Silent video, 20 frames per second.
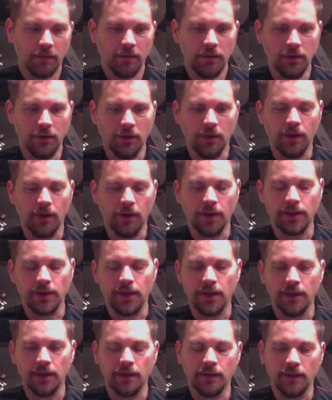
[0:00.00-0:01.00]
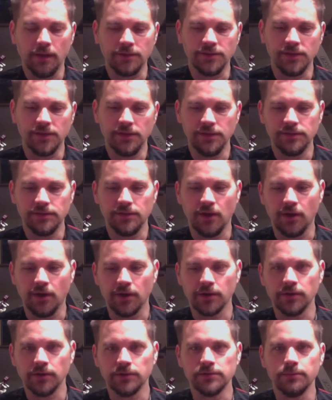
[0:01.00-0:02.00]
I see these
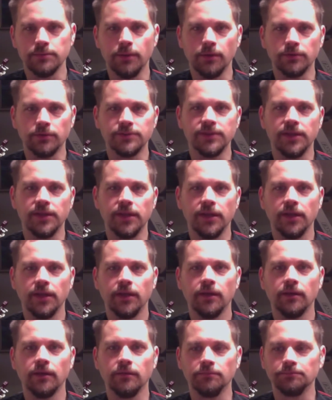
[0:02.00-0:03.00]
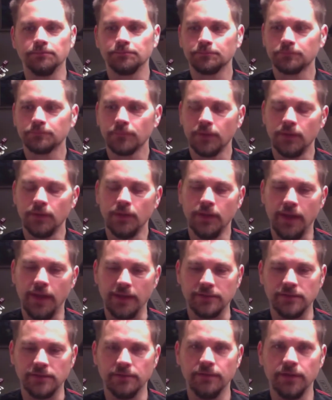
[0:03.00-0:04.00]
articles about sitting and
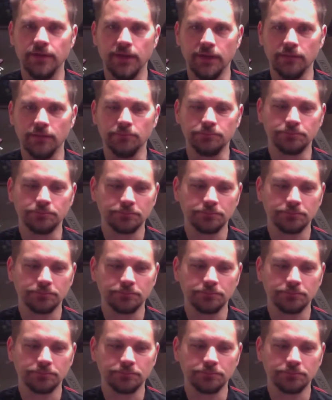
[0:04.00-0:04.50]
inactivity and